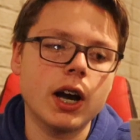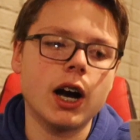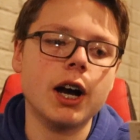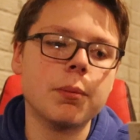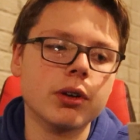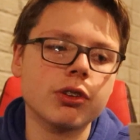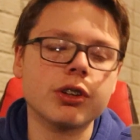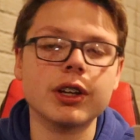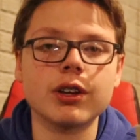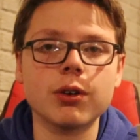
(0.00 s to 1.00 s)
I personally
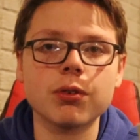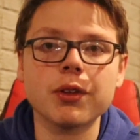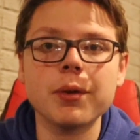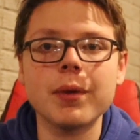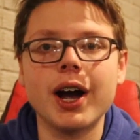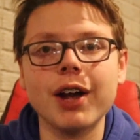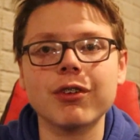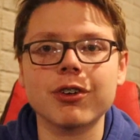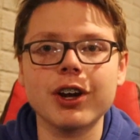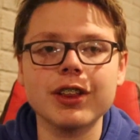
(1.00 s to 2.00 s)
didn't go for them. I
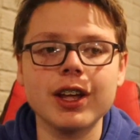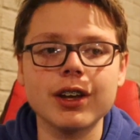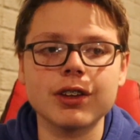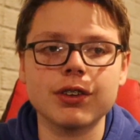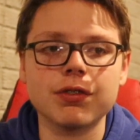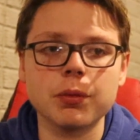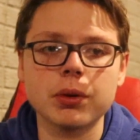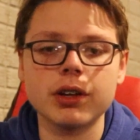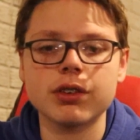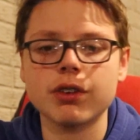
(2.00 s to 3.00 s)
regret that, because
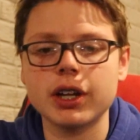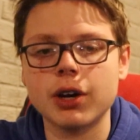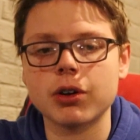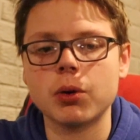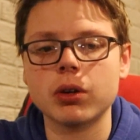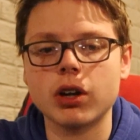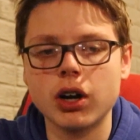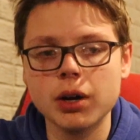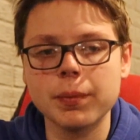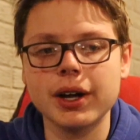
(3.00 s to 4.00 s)
prices right now are going
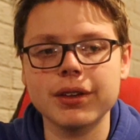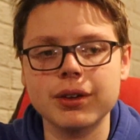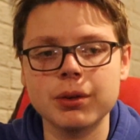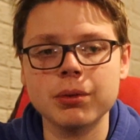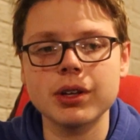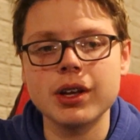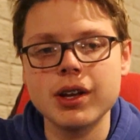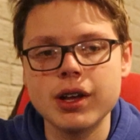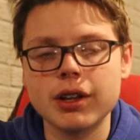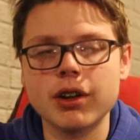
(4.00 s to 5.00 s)
up on those.
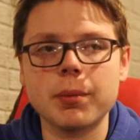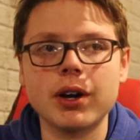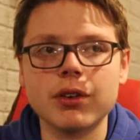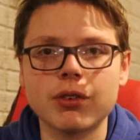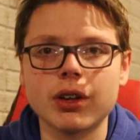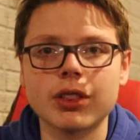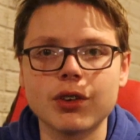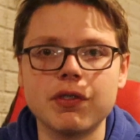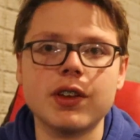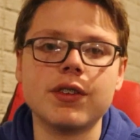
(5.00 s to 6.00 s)
They're about around
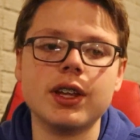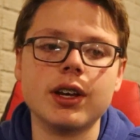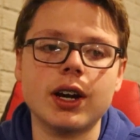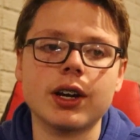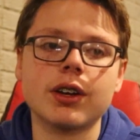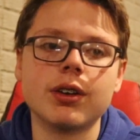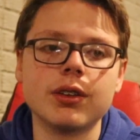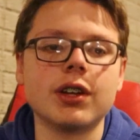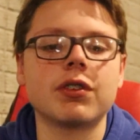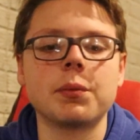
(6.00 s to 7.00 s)
$350. I could have
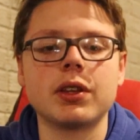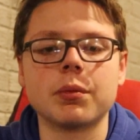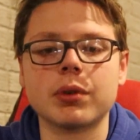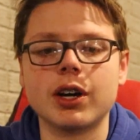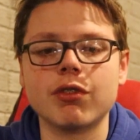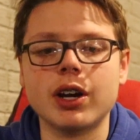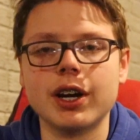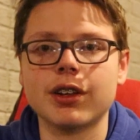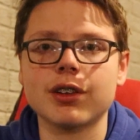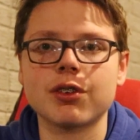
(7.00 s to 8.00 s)
definitely made some profit. I
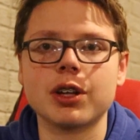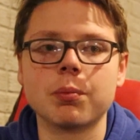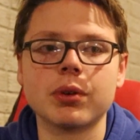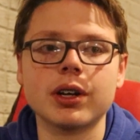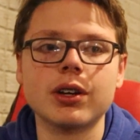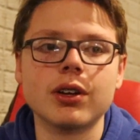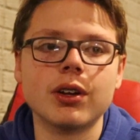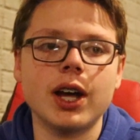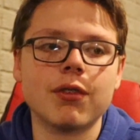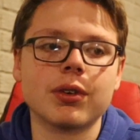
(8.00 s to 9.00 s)
thought they were going to brick.
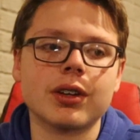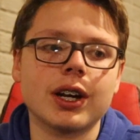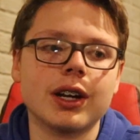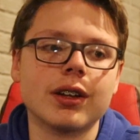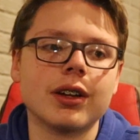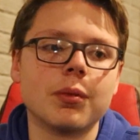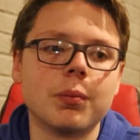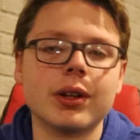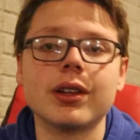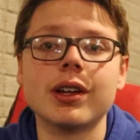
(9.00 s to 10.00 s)
Everyone kind of did,
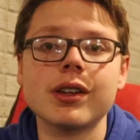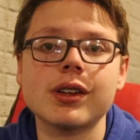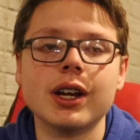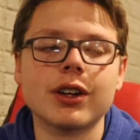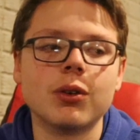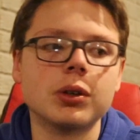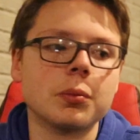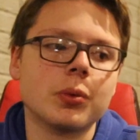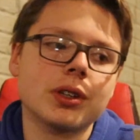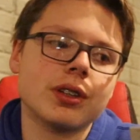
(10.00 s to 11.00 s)
but they did kind of go up,
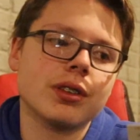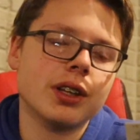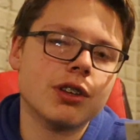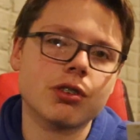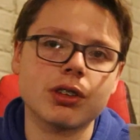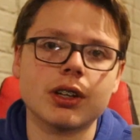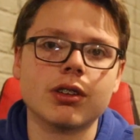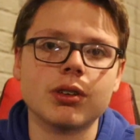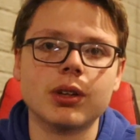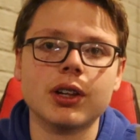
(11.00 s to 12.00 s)
which is interesting.
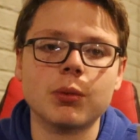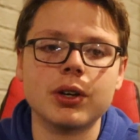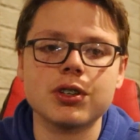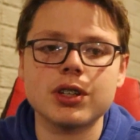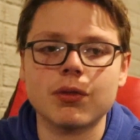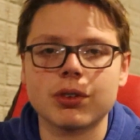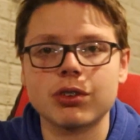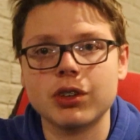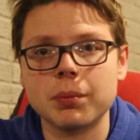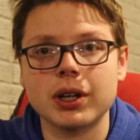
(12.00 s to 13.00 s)
So that's why you should never
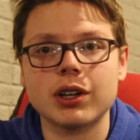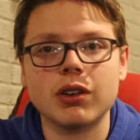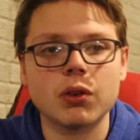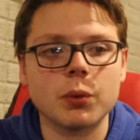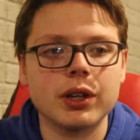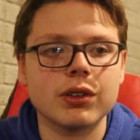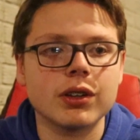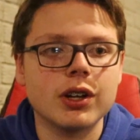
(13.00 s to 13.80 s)
sleep on colorways.